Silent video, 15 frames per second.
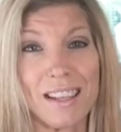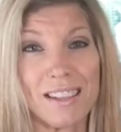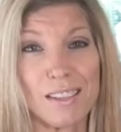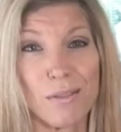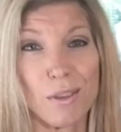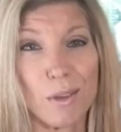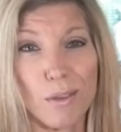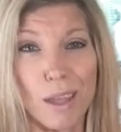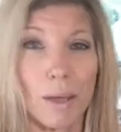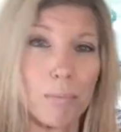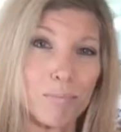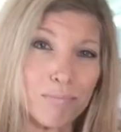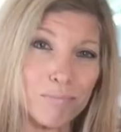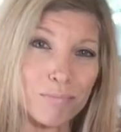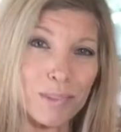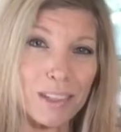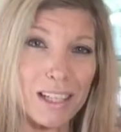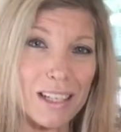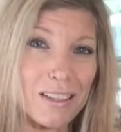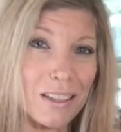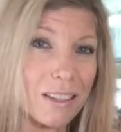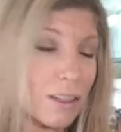this, if you think, it
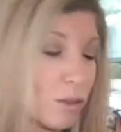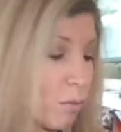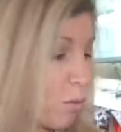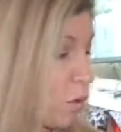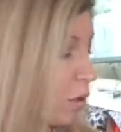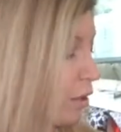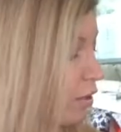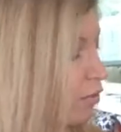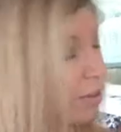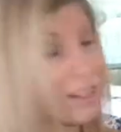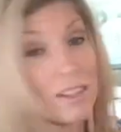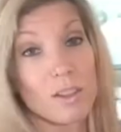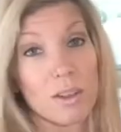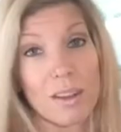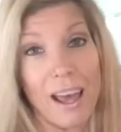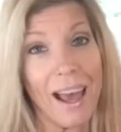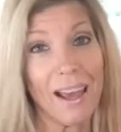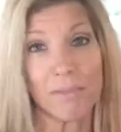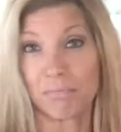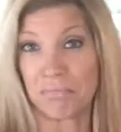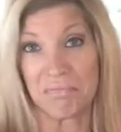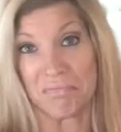needs a little more of this or
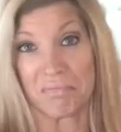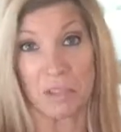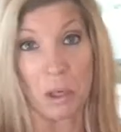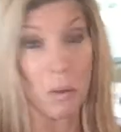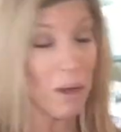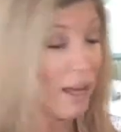that, go